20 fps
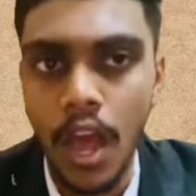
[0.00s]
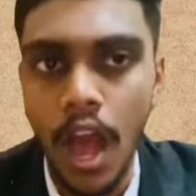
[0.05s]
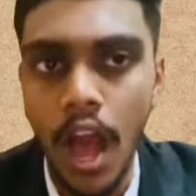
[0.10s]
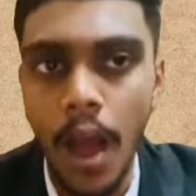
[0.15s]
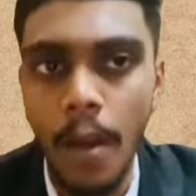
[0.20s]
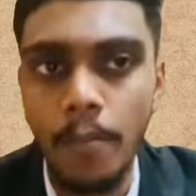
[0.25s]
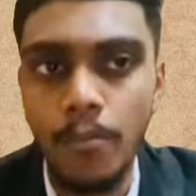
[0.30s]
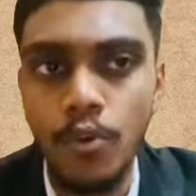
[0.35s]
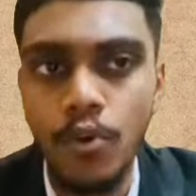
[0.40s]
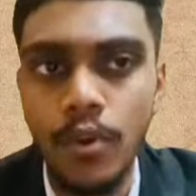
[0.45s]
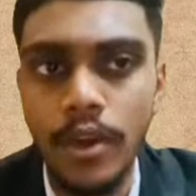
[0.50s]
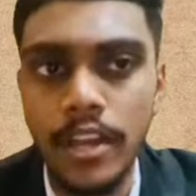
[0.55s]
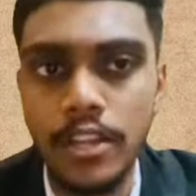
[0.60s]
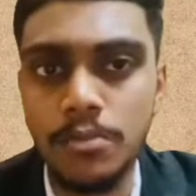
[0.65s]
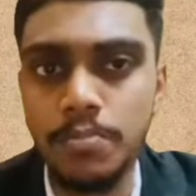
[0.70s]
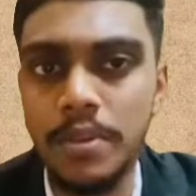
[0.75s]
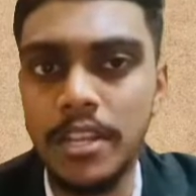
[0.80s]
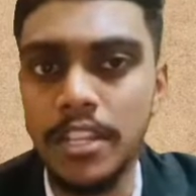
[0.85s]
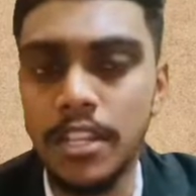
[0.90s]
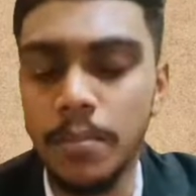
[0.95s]
UMNO has
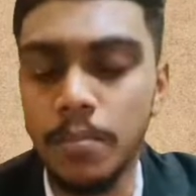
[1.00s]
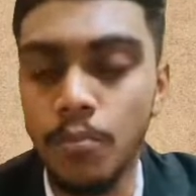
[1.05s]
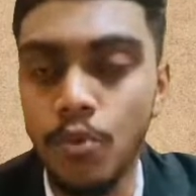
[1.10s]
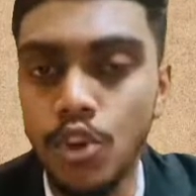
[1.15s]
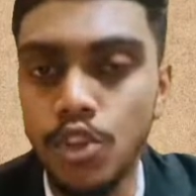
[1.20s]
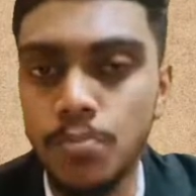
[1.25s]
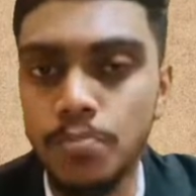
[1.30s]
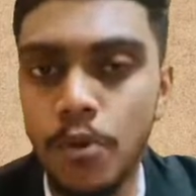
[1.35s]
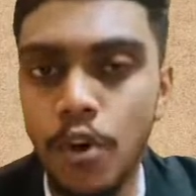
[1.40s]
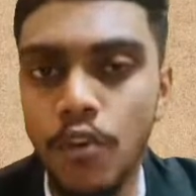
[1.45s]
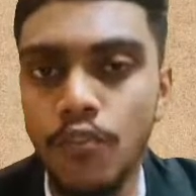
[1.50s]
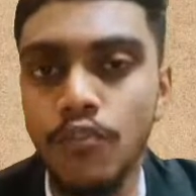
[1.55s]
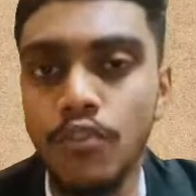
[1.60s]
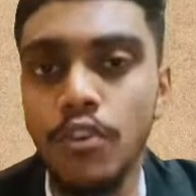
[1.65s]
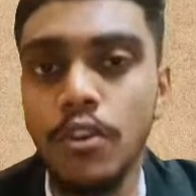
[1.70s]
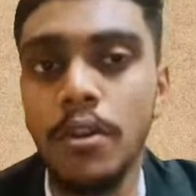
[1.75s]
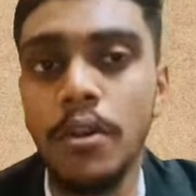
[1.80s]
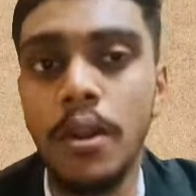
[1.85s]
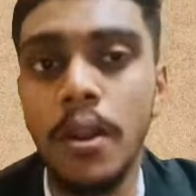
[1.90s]
been the most powerful